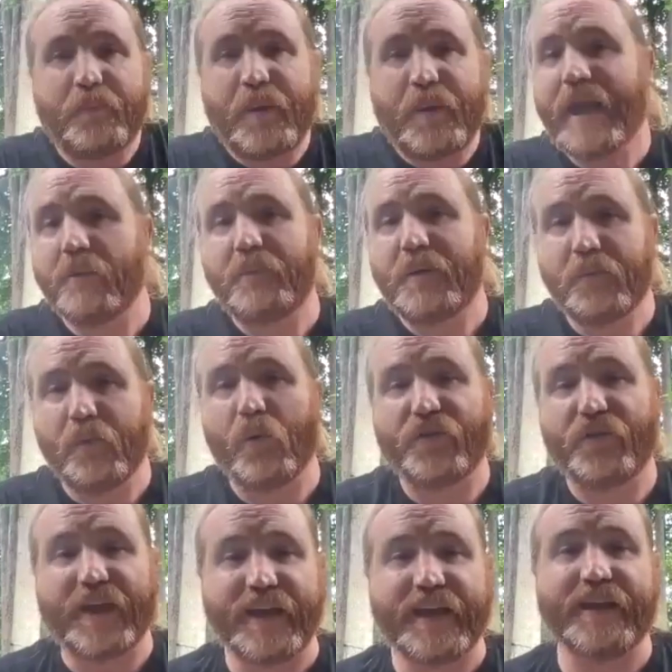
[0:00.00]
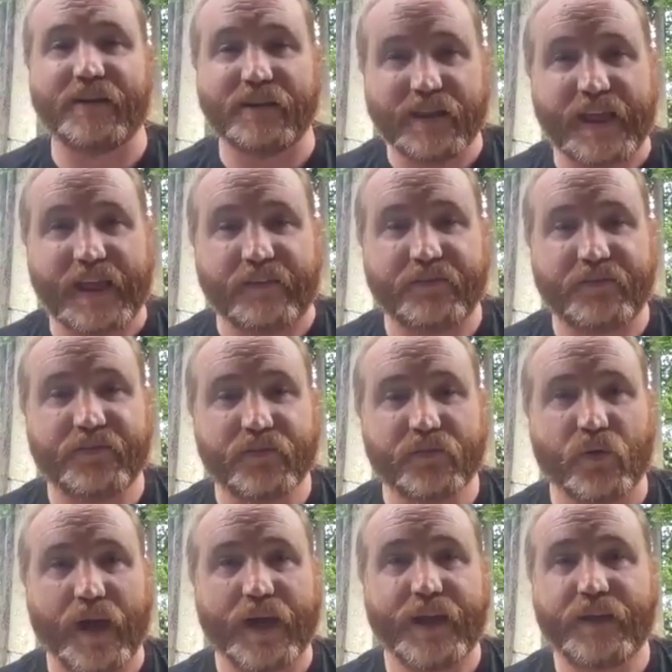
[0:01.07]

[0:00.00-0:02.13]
paying people what they need to live, right?